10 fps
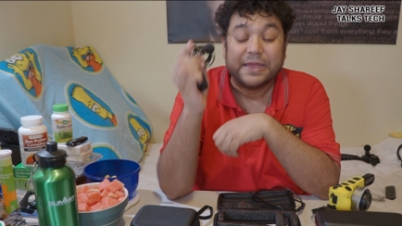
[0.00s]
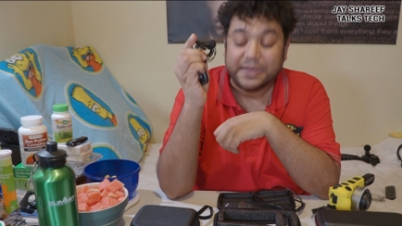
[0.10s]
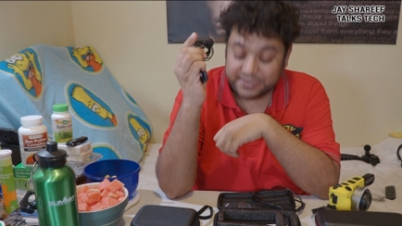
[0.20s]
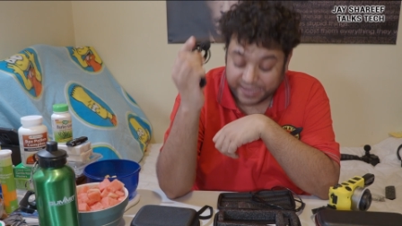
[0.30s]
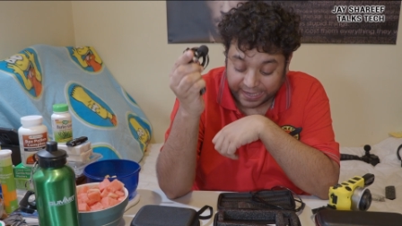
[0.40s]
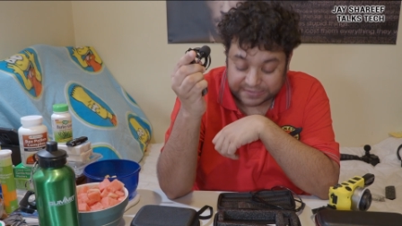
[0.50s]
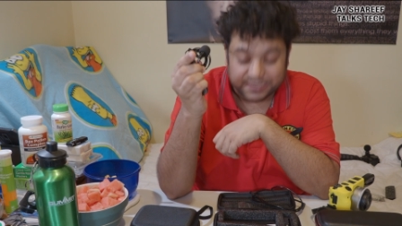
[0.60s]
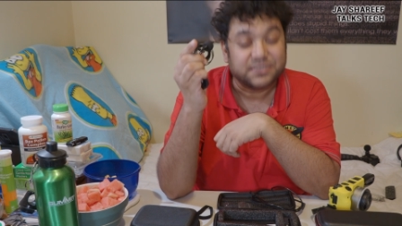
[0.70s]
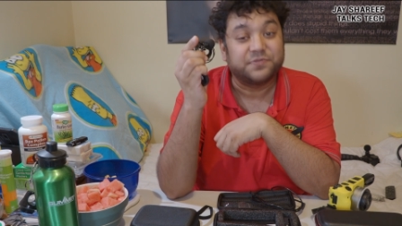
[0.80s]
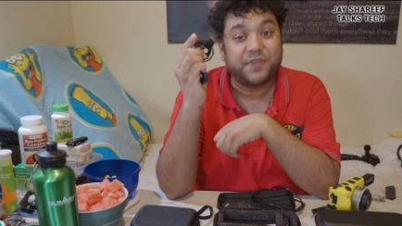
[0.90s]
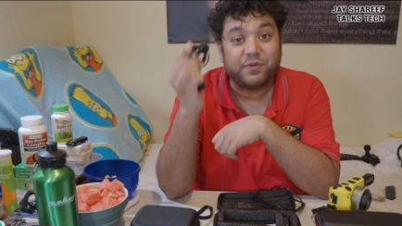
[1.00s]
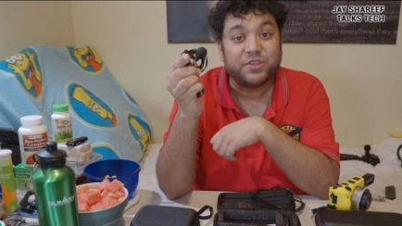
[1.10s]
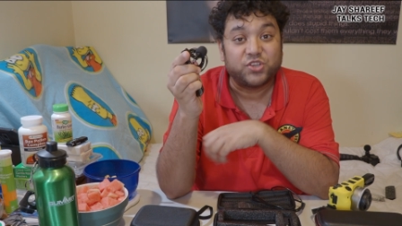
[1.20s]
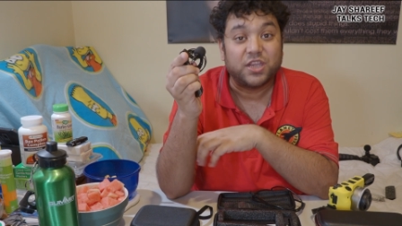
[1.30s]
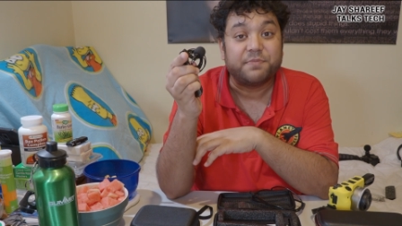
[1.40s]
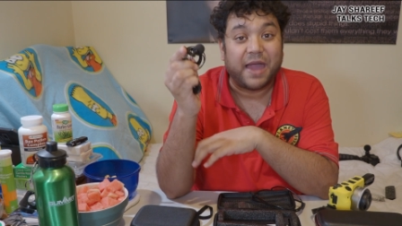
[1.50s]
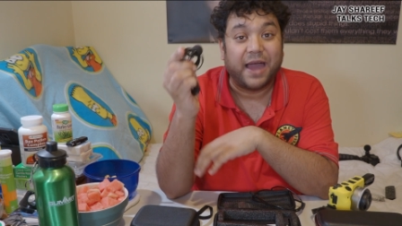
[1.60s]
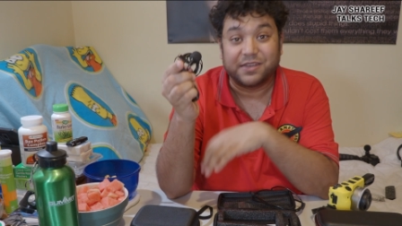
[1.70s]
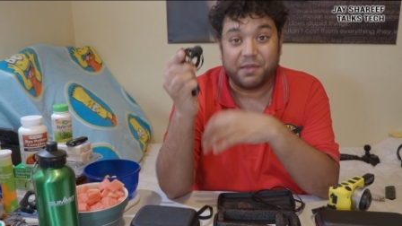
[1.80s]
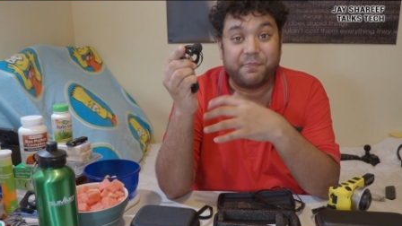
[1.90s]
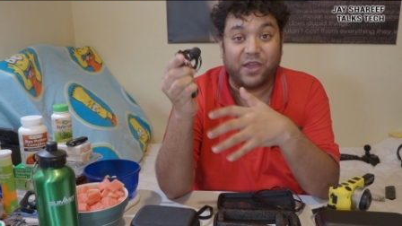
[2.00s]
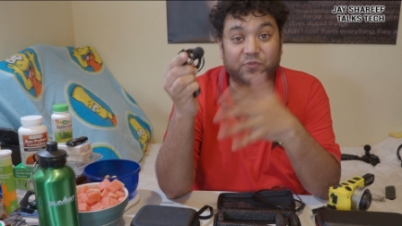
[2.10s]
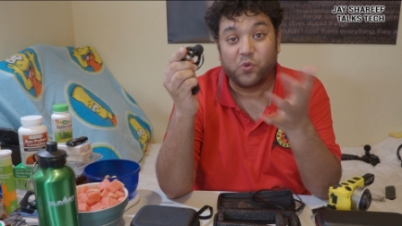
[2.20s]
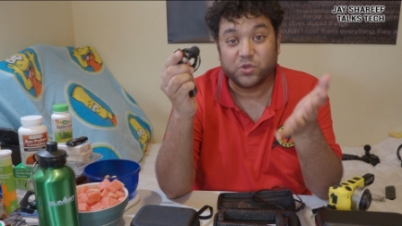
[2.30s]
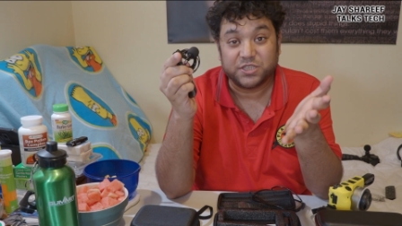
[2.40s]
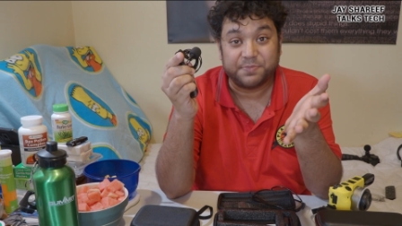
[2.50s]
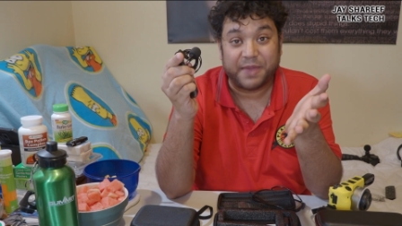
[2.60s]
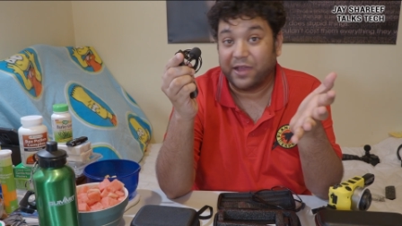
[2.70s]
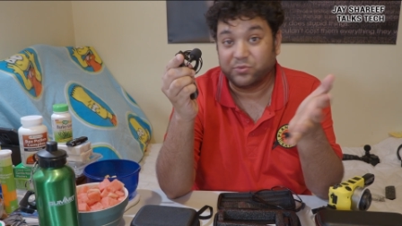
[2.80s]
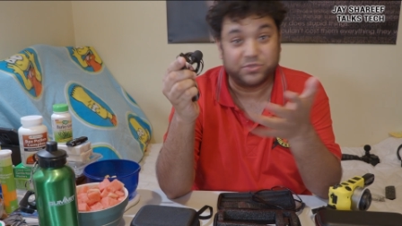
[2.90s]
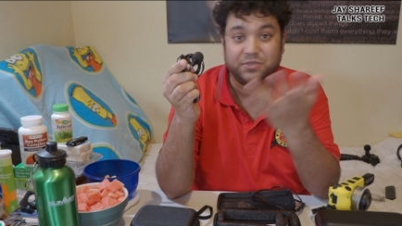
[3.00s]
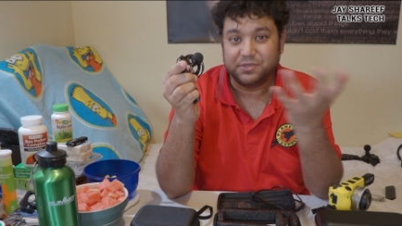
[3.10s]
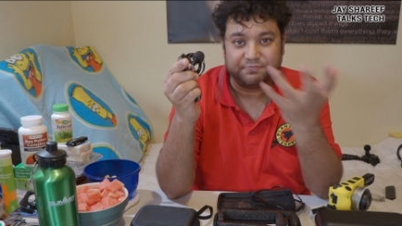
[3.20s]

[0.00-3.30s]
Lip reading: Yes, it's very cheap at about £40 to